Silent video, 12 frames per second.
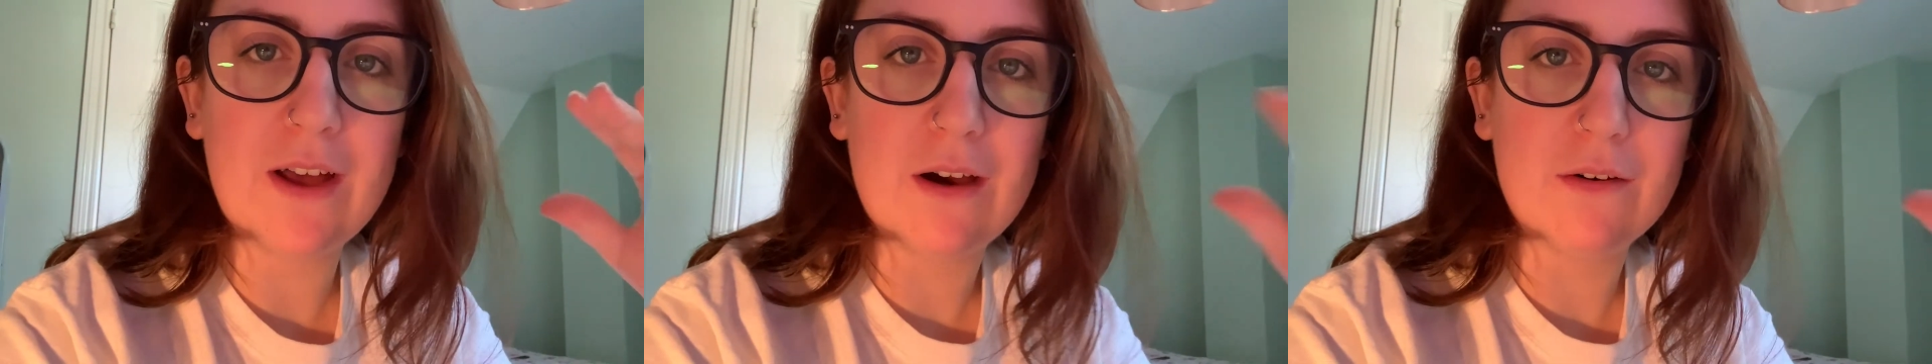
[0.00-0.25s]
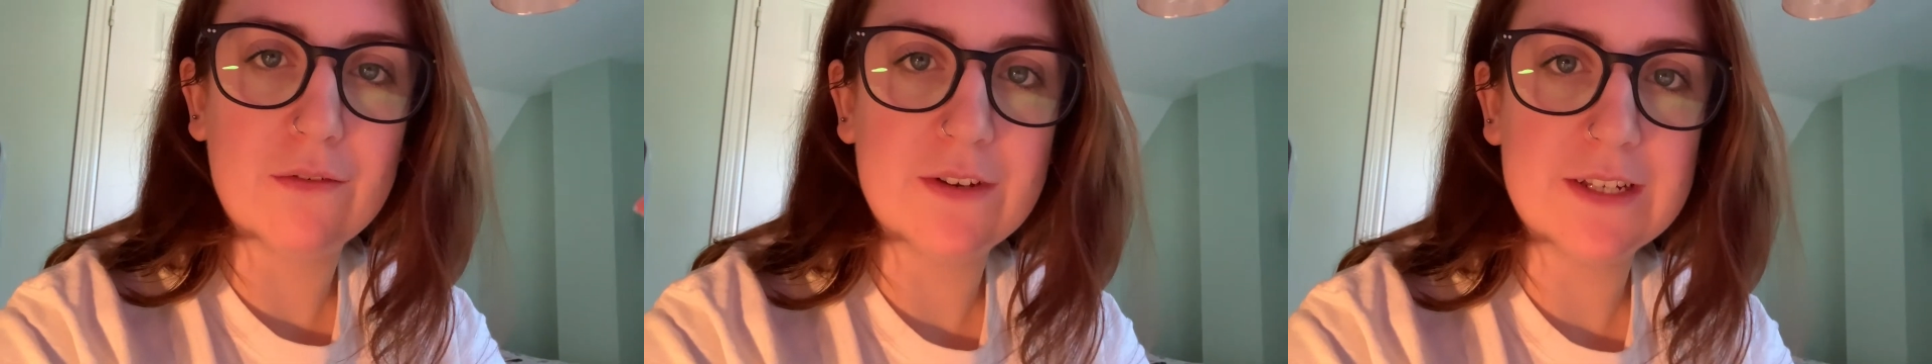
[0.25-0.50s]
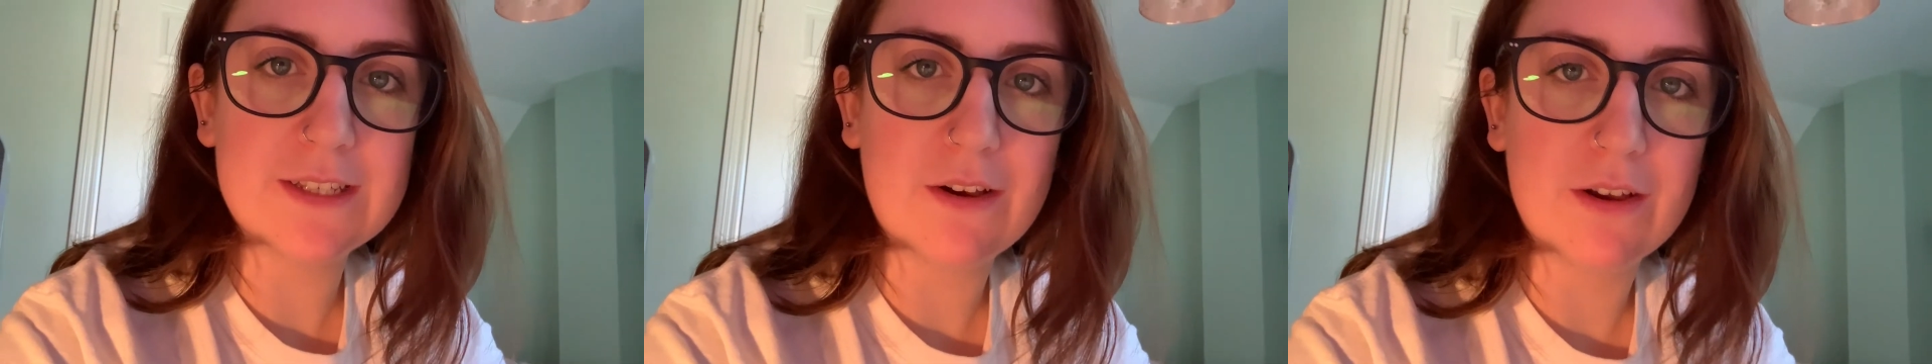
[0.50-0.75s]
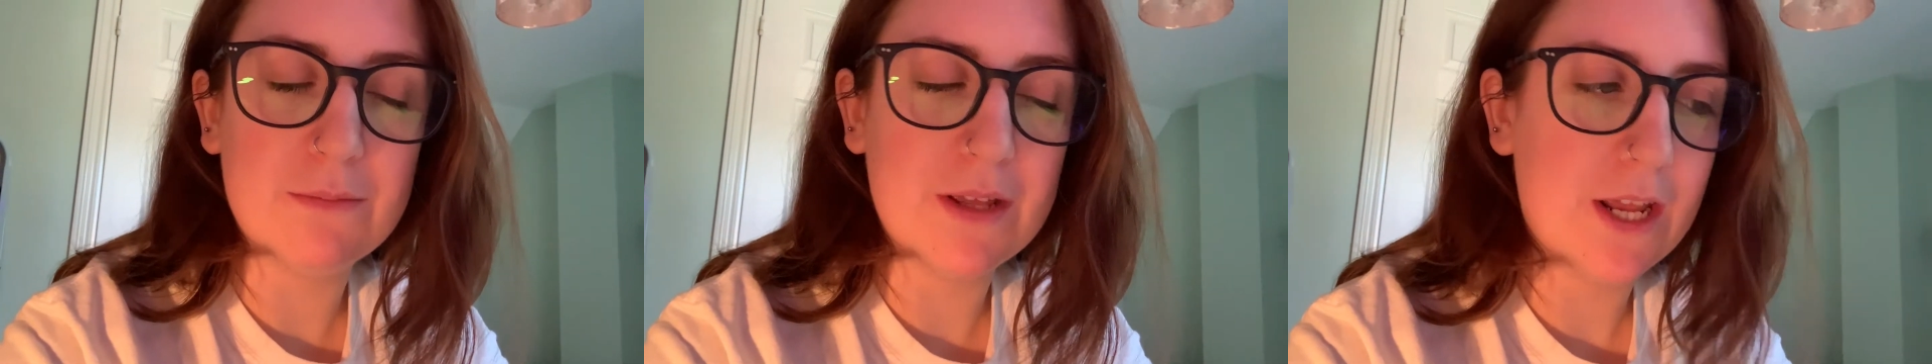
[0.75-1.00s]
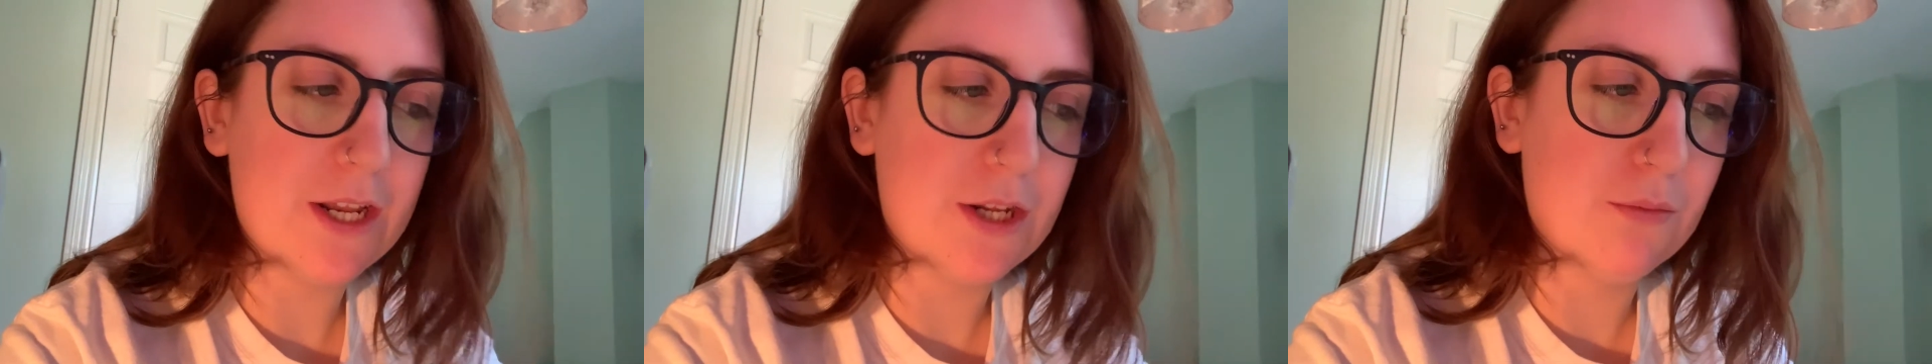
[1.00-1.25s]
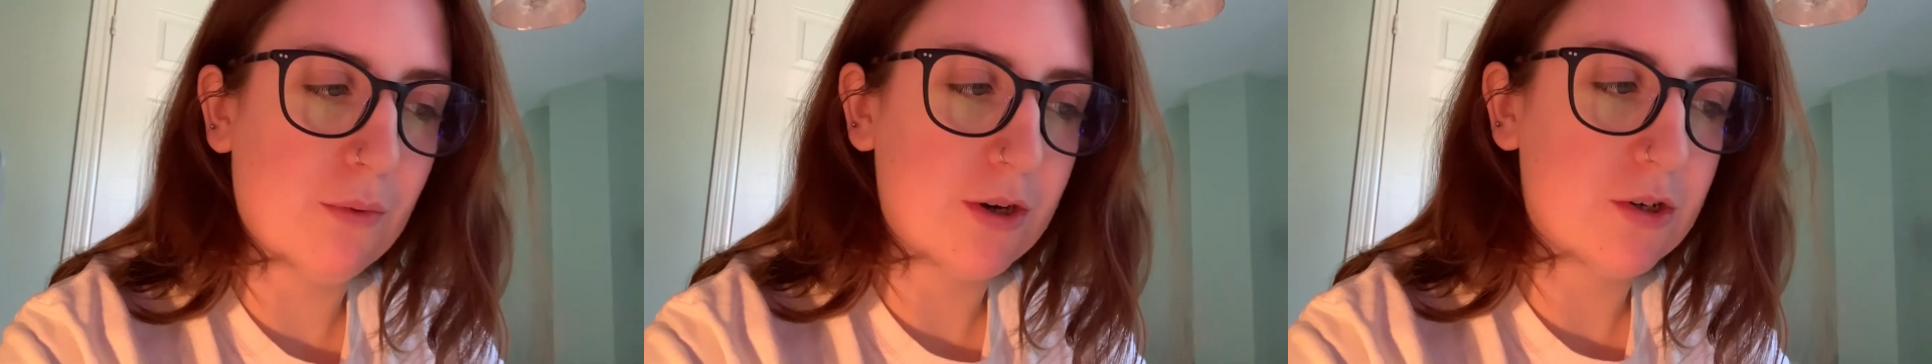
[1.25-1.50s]
out of an assignment and
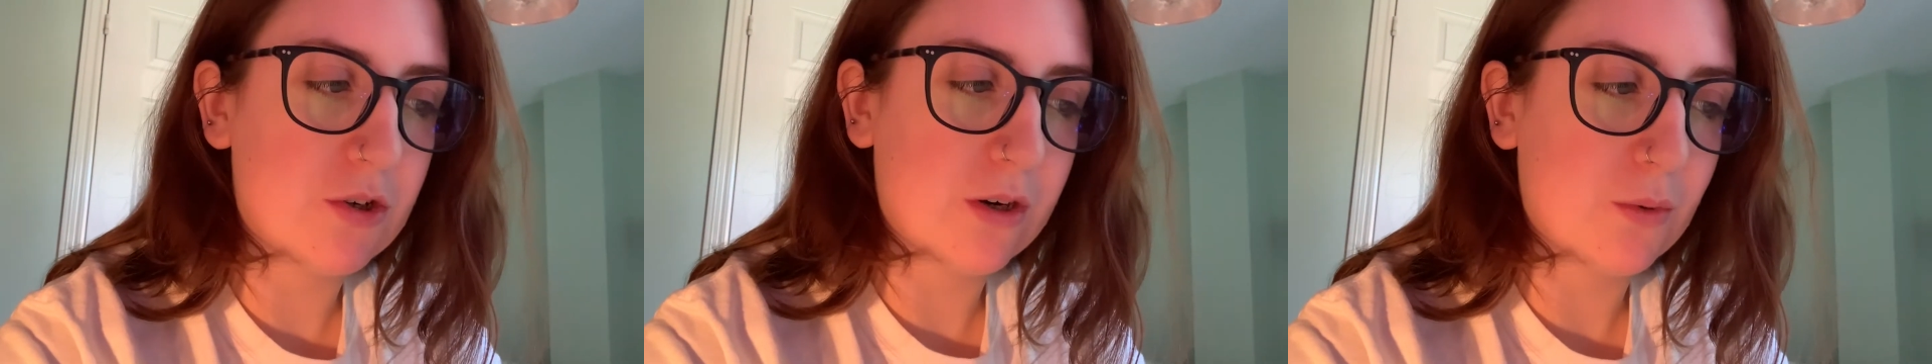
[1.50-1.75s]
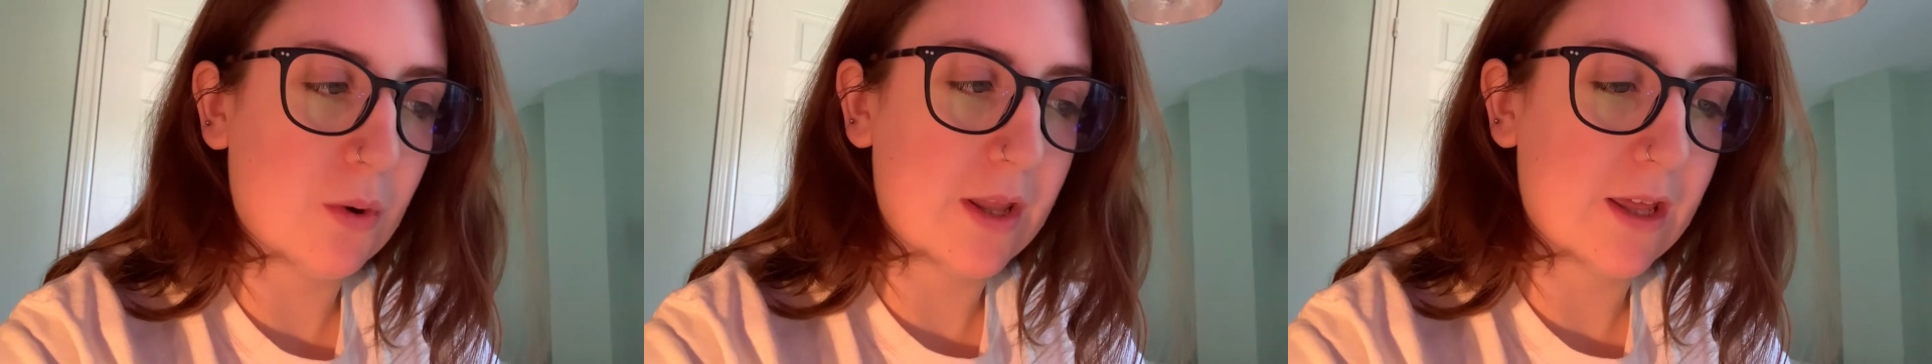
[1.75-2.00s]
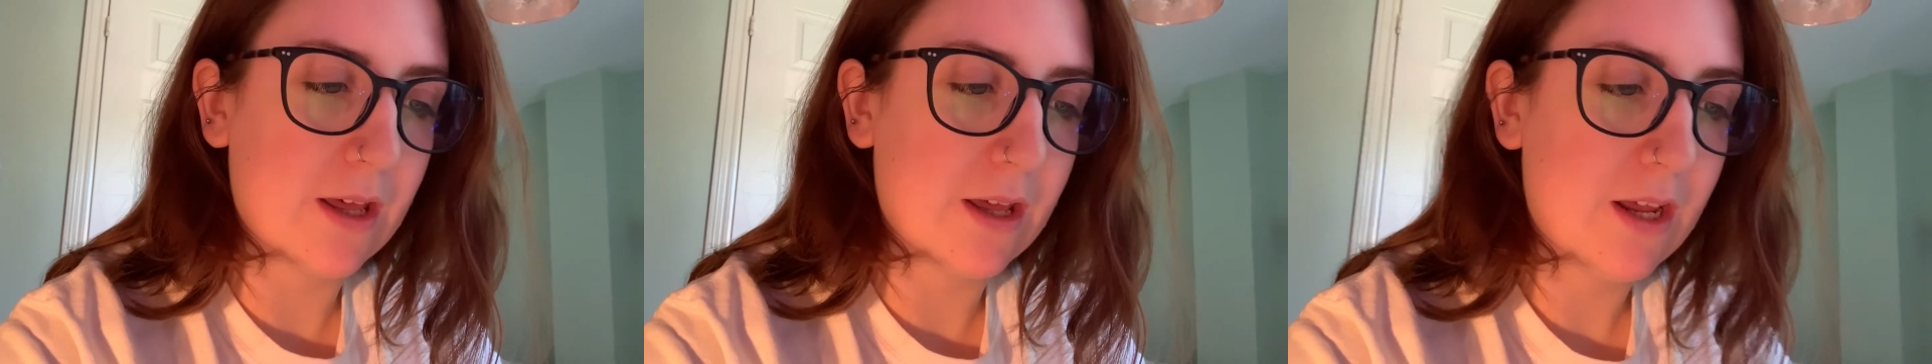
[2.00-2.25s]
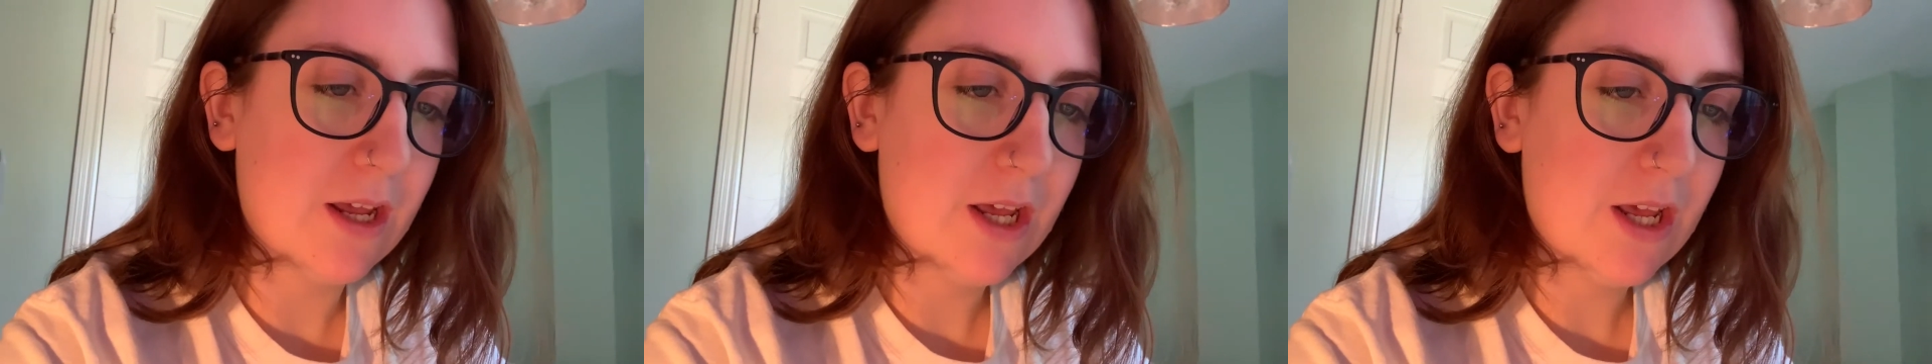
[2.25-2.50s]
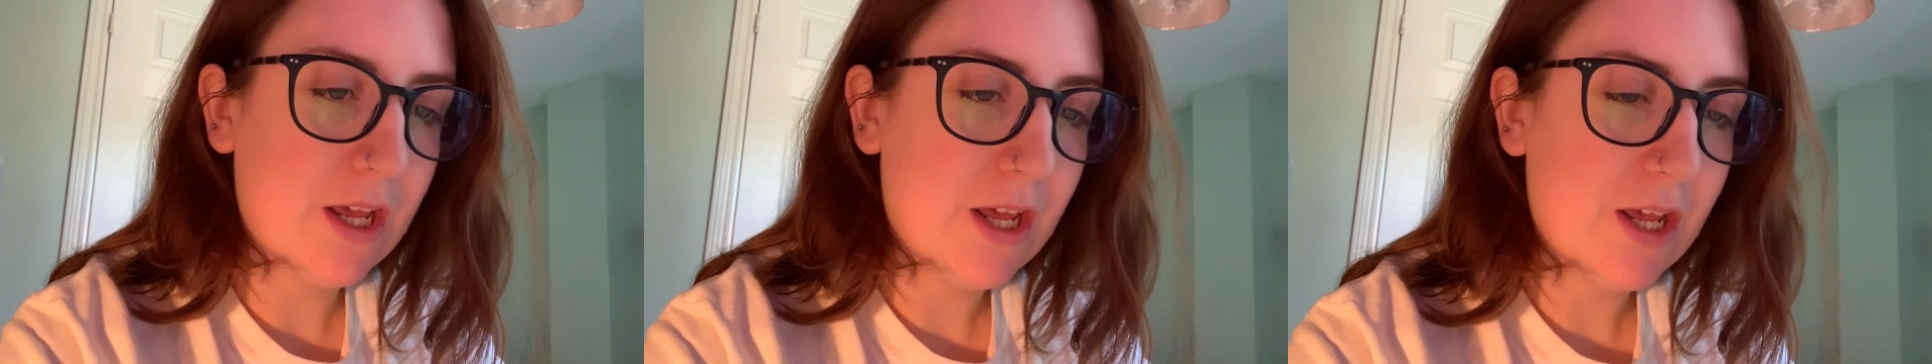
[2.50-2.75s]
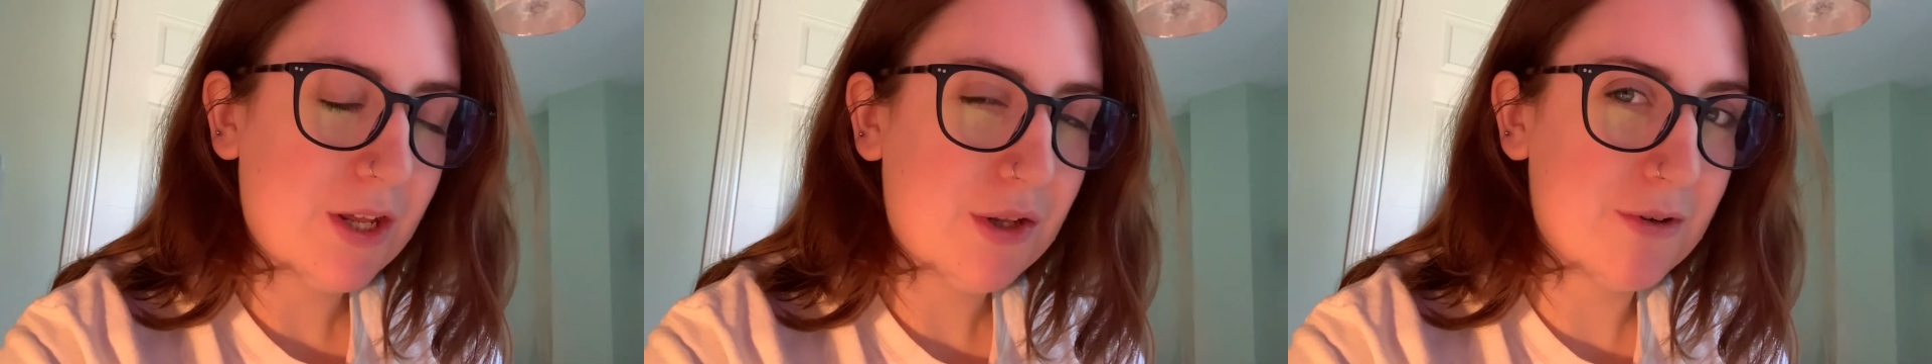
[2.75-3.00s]
you're wondering whether
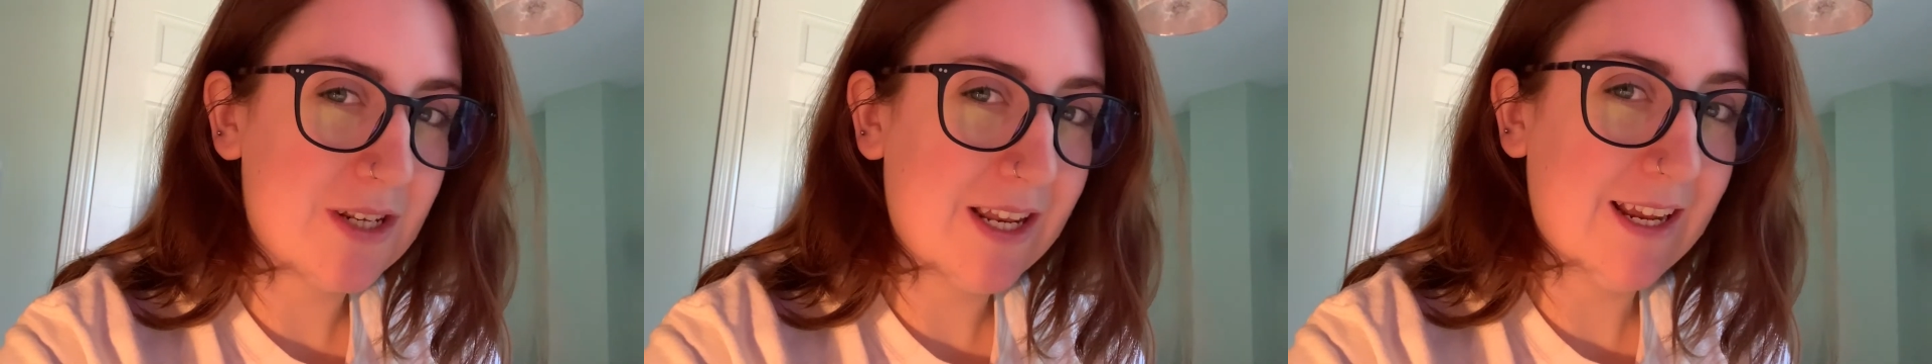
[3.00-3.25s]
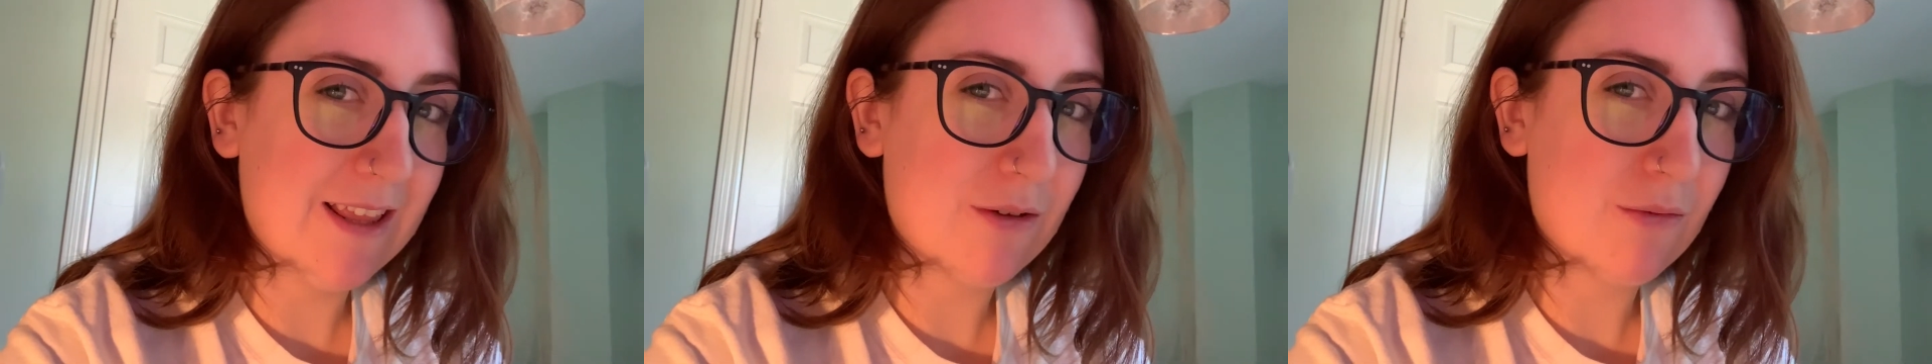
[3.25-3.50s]
you're deleting the